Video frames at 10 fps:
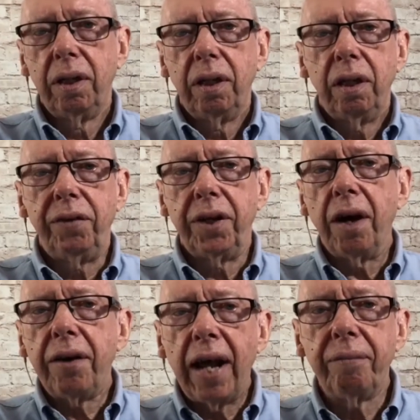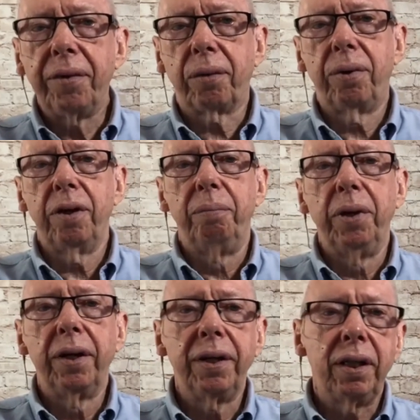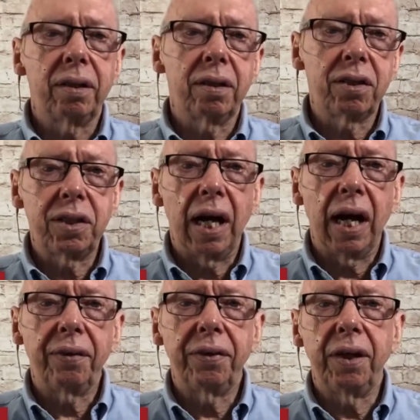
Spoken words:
If you don't have the credibility at the start,